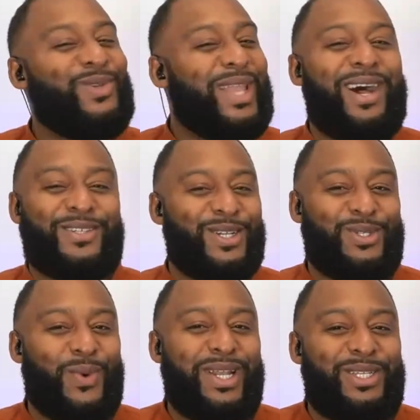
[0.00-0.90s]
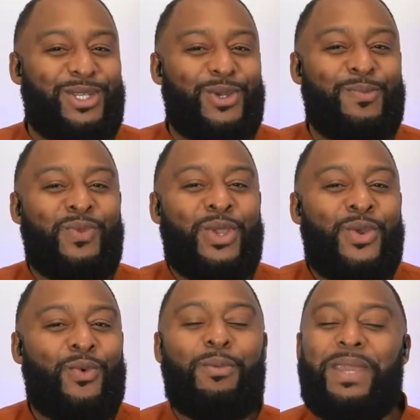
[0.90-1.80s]
2022
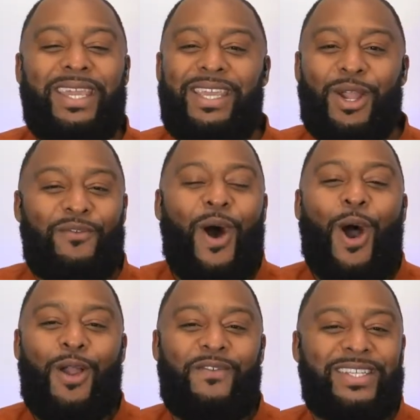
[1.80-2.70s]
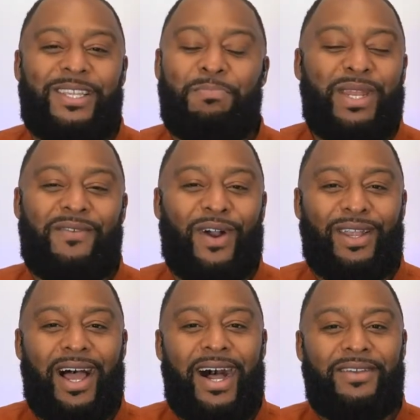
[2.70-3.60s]
will be a year of harvest in many of
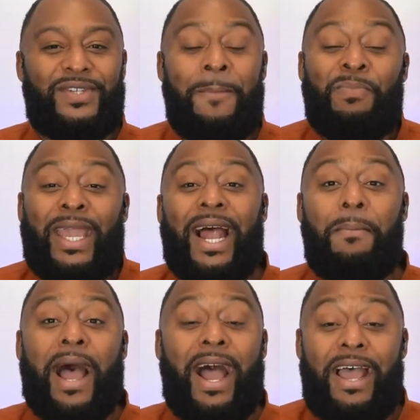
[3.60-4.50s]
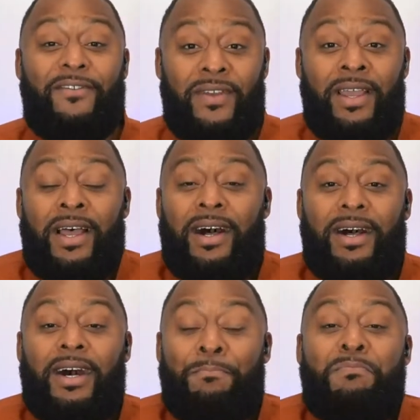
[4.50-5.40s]
our lives. And I have
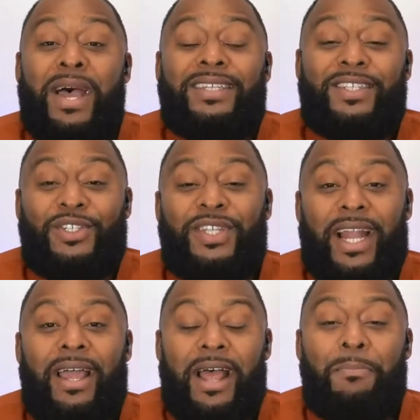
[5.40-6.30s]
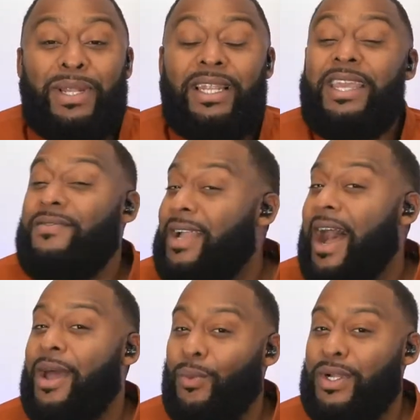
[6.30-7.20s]
a message that I believe
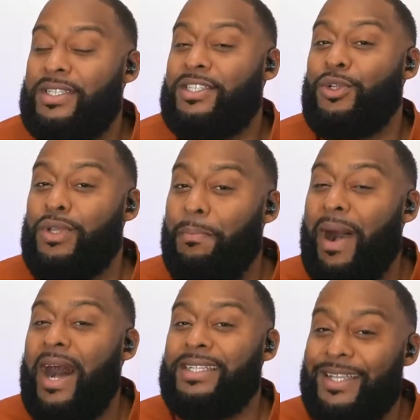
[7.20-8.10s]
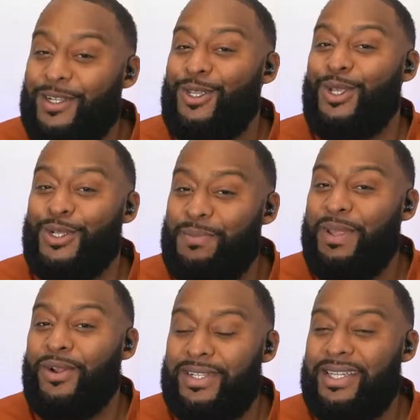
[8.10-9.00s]
God wants to deposit into your
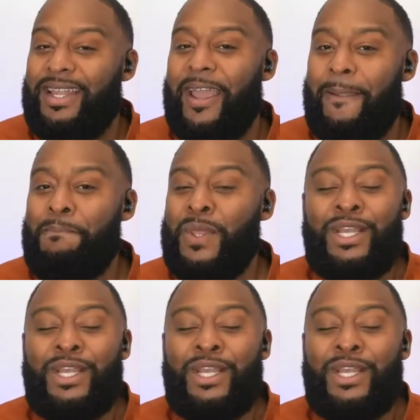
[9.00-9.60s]
spirit today.